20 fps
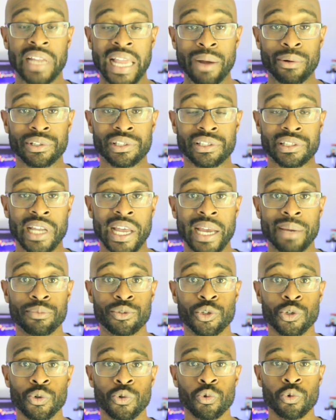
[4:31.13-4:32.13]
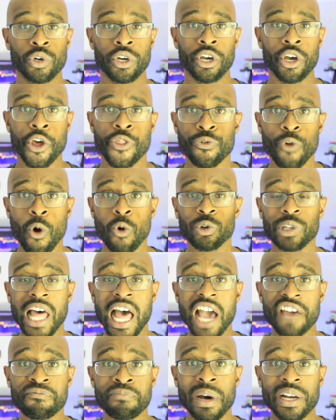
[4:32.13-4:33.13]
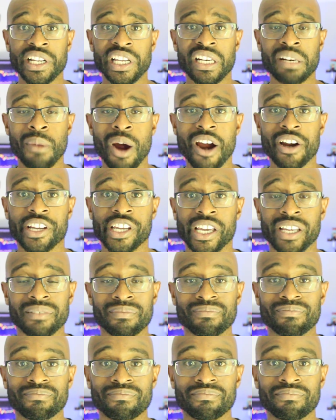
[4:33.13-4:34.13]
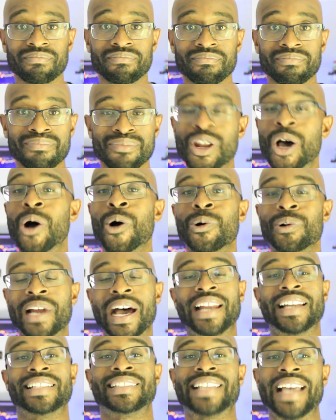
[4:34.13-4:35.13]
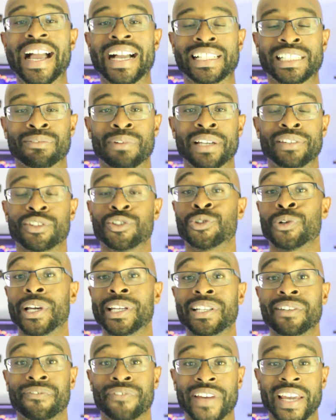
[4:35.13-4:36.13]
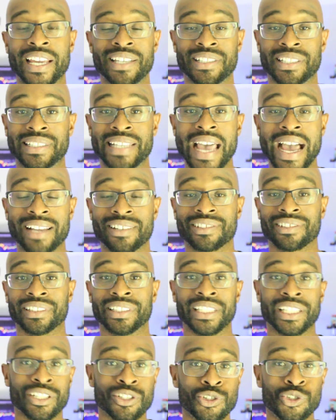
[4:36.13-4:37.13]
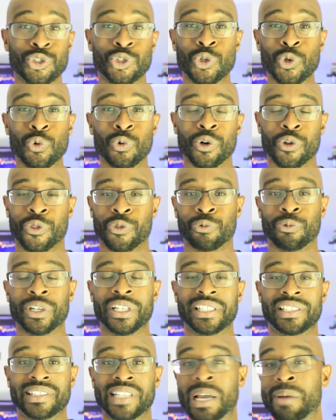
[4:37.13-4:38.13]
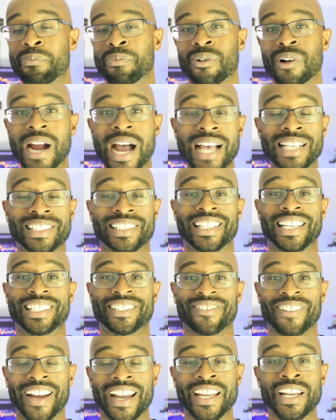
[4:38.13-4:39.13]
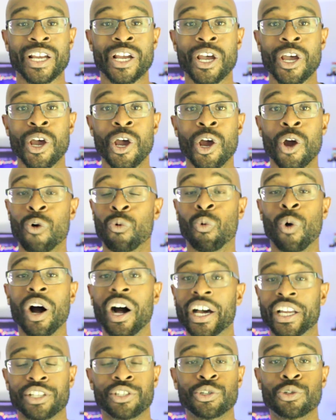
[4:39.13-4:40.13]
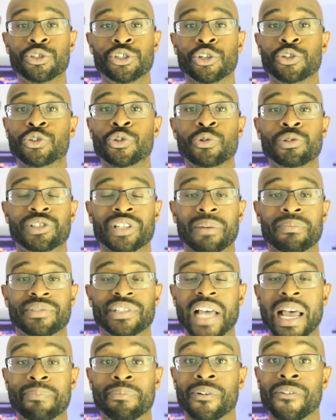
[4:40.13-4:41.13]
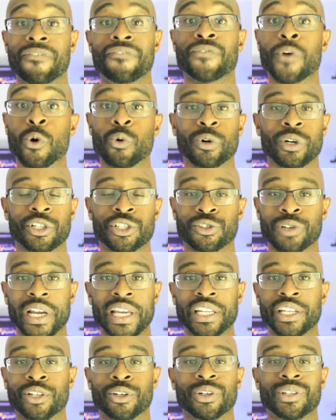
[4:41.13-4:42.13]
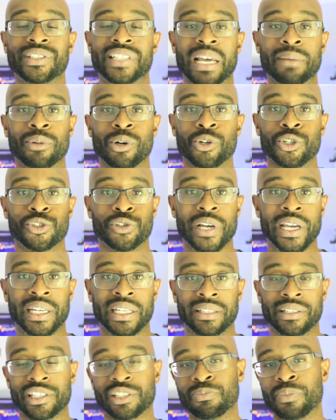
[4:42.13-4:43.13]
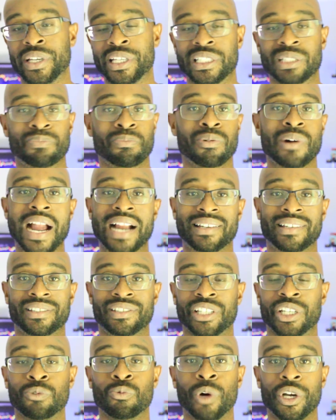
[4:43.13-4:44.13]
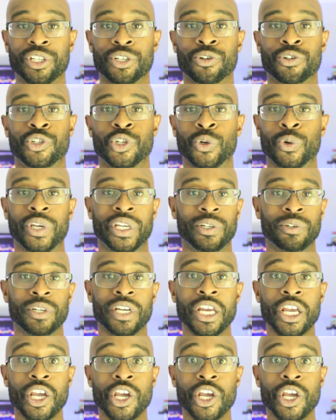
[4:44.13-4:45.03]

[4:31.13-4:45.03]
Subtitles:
now it's time to throw live money in the market. No, not exactly, right? The trading phase is actually a 2 or 3 step process, right? 1, you should do some type of forward trading or demo trading. This means practicing what you're doing